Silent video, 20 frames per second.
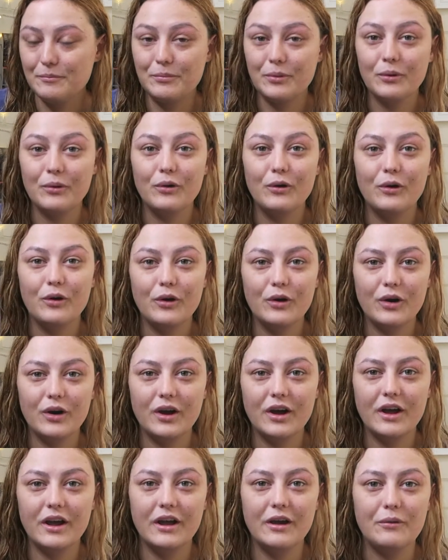But
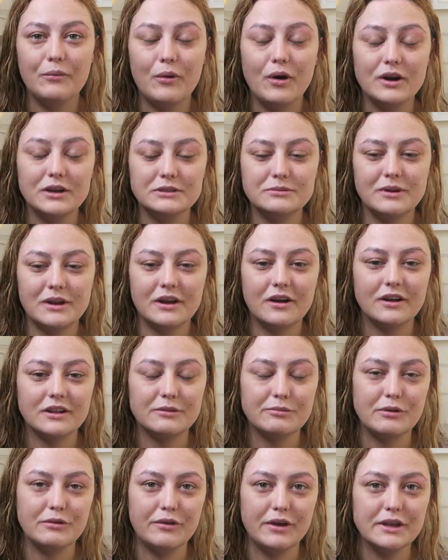it was when it
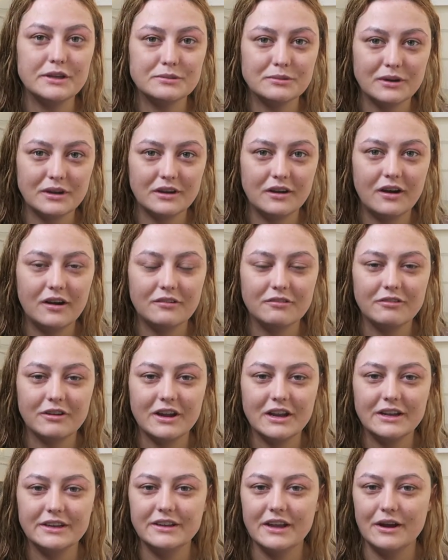got to my face, when I got
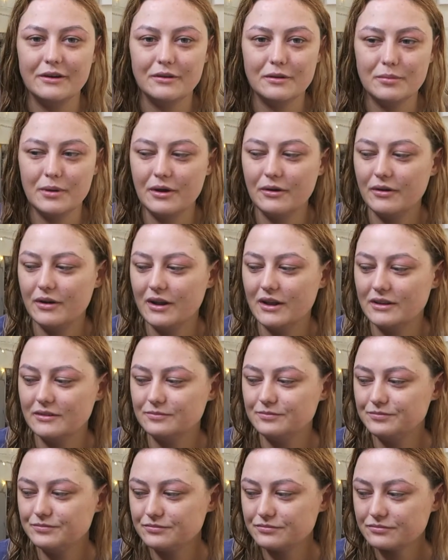really down about it.
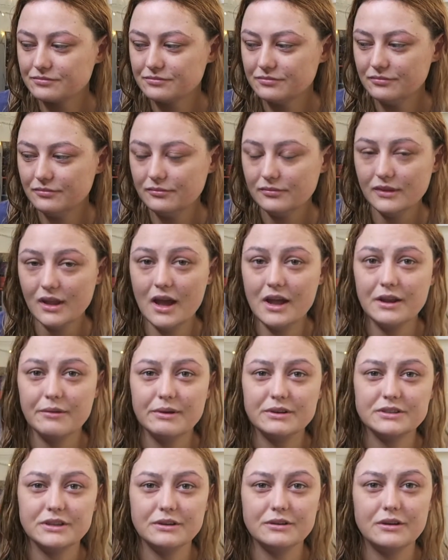And
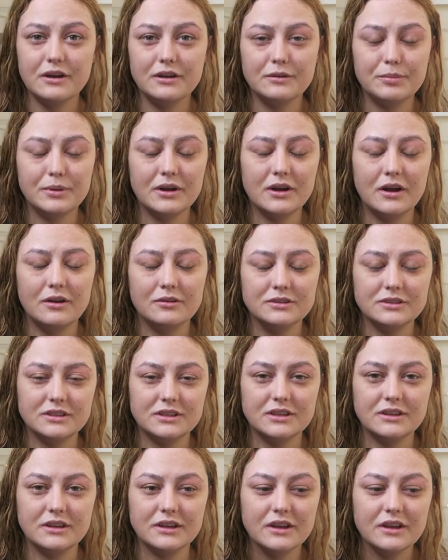anyways, I'd been going
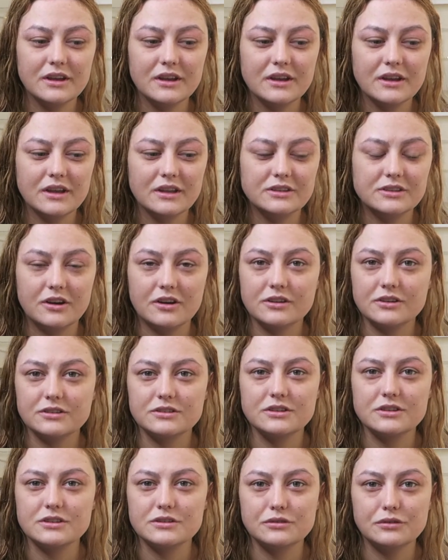to
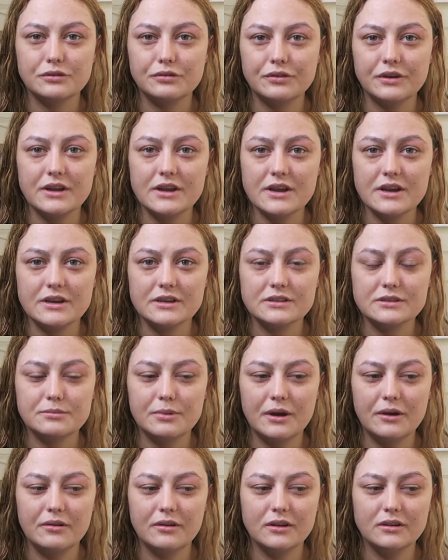doctors and stuff for years
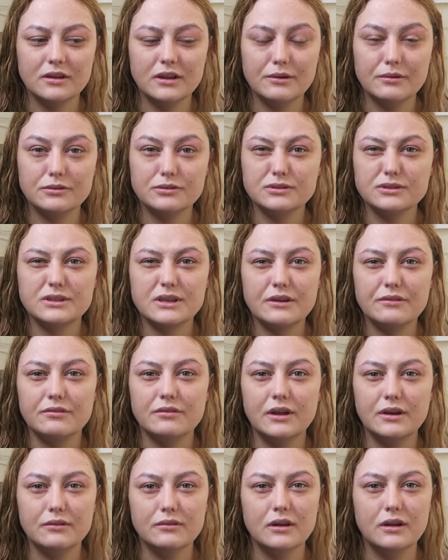about it, and they were just
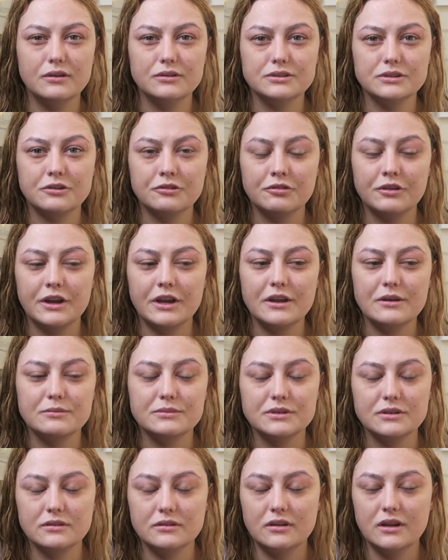giving out loads of
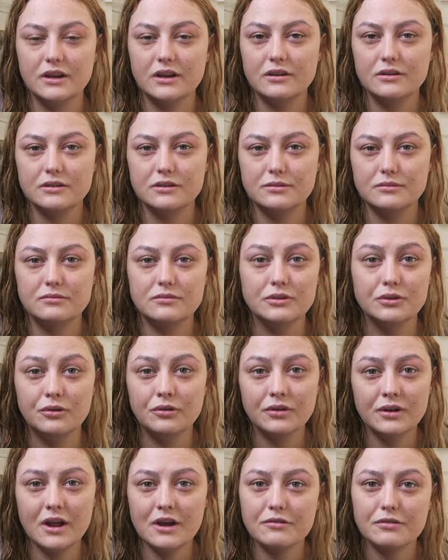creams, and like
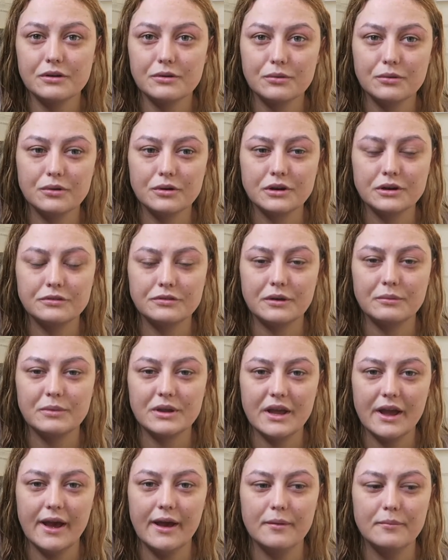nothing ever worked for
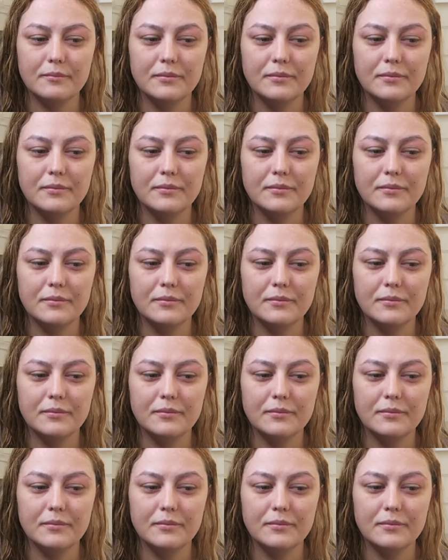me.